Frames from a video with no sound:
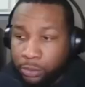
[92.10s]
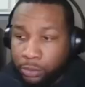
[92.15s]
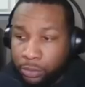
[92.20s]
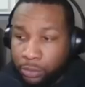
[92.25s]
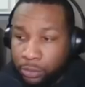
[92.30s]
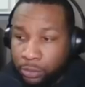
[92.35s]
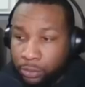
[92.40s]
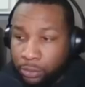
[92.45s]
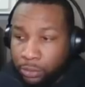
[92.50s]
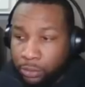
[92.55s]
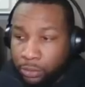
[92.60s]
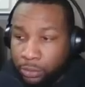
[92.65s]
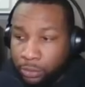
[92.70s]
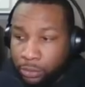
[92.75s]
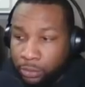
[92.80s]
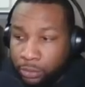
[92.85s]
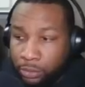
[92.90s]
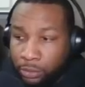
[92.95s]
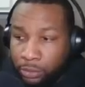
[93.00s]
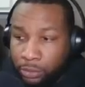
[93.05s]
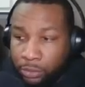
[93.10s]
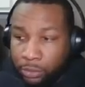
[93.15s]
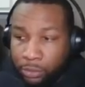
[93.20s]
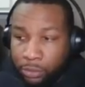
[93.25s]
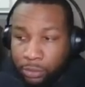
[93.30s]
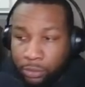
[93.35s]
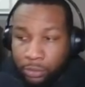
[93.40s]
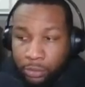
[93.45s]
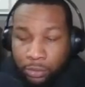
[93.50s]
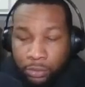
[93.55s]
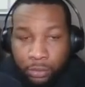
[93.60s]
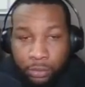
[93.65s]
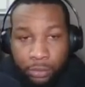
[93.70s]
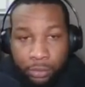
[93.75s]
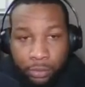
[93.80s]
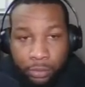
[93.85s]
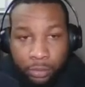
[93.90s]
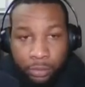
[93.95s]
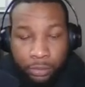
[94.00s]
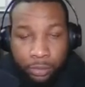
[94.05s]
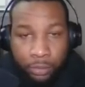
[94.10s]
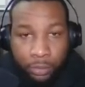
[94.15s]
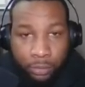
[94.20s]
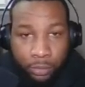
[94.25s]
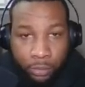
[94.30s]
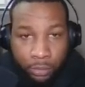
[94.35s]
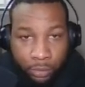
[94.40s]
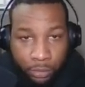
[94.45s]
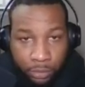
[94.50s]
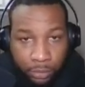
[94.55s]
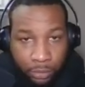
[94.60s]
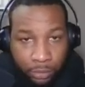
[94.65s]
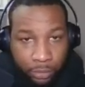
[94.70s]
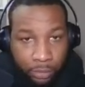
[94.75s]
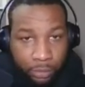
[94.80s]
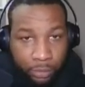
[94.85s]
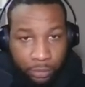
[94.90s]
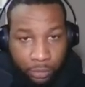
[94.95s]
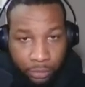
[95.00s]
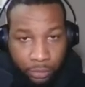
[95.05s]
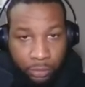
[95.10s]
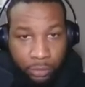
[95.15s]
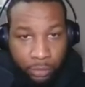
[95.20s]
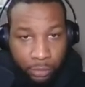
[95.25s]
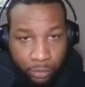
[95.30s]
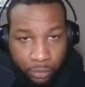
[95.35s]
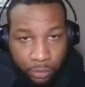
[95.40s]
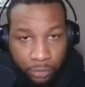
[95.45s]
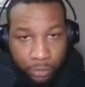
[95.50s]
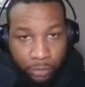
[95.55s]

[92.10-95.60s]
(silent)